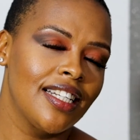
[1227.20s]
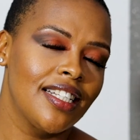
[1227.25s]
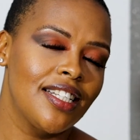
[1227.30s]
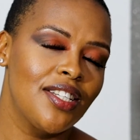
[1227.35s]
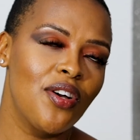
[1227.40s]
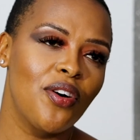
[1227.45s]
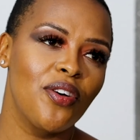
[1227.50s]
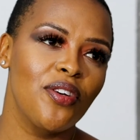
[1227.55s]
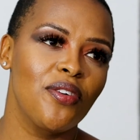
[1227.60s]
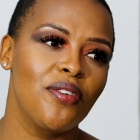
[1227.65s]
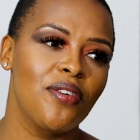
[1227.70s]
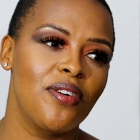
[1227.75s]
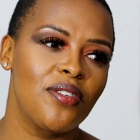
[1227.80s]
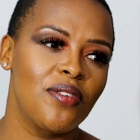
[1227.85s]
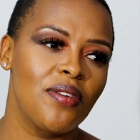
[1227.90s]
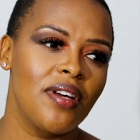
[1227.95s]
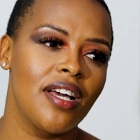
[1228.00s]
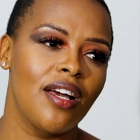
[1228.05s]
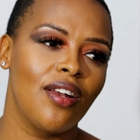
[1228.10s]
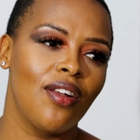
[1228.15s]
No, you are
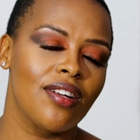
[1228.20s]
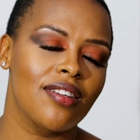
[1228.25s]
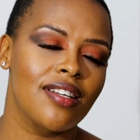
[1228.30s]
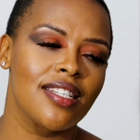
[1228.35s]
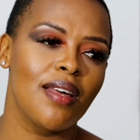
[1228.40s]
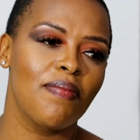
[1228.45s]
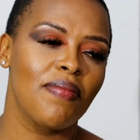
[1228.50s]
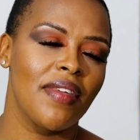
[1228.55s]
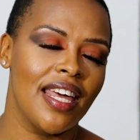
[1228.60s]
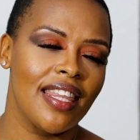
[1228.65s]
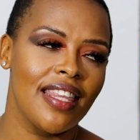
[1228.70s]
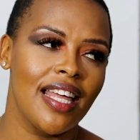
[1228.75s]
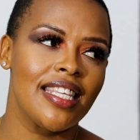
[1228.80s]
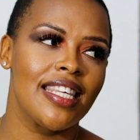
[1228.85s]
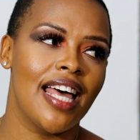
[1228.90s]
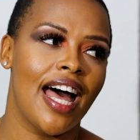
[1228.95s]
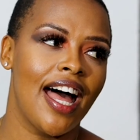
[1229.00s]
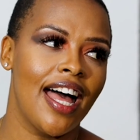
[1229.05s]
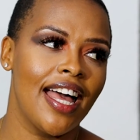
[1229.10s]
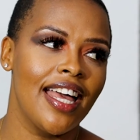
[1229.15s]
doing a lot because I'm thinking that's
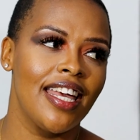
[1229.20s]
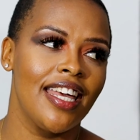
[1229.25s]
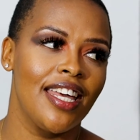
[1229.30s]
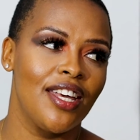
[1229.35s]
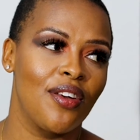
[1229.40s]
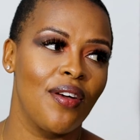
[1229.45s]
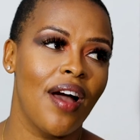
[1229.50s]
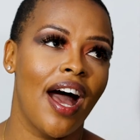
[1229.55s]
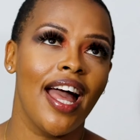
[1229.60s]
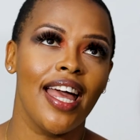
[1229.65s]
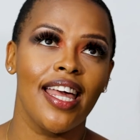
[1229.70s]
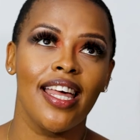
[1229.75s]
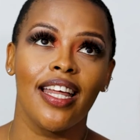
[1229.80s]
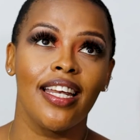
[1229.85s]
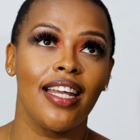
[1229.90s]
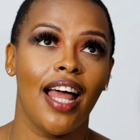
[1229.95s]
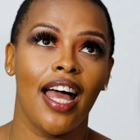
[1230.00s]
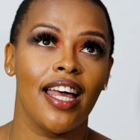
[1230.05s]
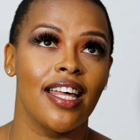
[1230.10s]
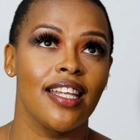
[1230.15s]
high EQ.
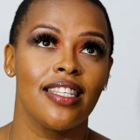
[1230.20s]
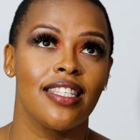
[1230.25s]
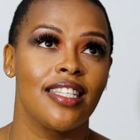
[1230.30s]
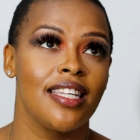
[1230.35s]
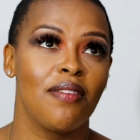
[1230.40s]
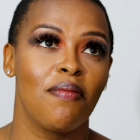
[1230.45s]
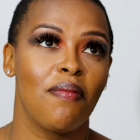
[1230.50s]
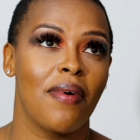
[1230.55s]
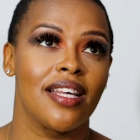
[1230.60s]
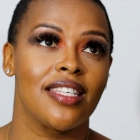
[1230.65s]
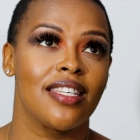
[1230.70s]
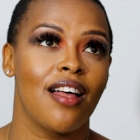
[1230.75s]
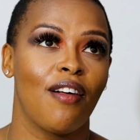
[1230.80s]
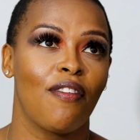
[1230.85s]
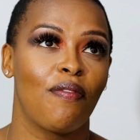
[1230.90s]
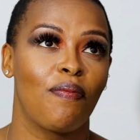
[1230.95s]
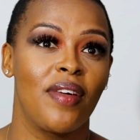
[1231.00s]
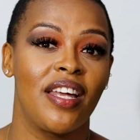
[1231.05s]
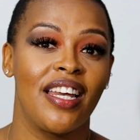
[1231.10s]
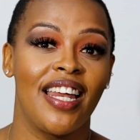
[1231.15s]
I can see
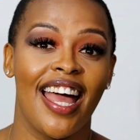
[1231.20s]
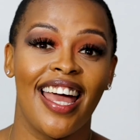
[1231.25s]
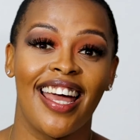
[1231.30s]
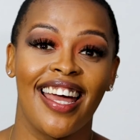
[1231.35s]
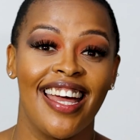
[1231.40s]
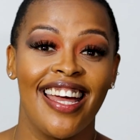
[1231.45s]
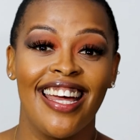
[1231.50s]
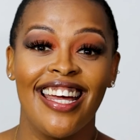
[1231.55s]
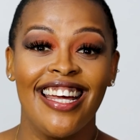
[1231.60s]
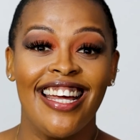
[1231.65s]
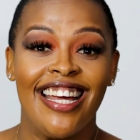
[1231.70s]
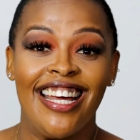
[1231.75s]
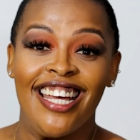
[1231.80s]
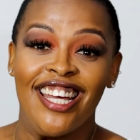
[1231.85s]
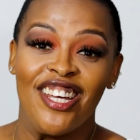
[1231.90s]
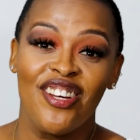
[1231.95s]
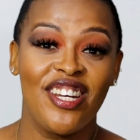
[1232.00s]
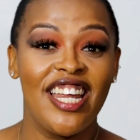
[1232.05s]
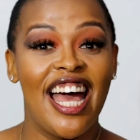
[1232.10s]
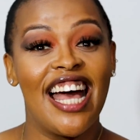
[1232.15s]
myself being like,
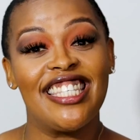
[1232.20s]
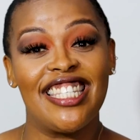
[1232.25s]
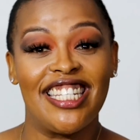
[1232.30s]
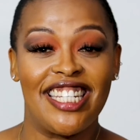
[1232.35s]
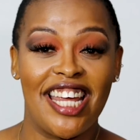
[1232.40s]
your dad's a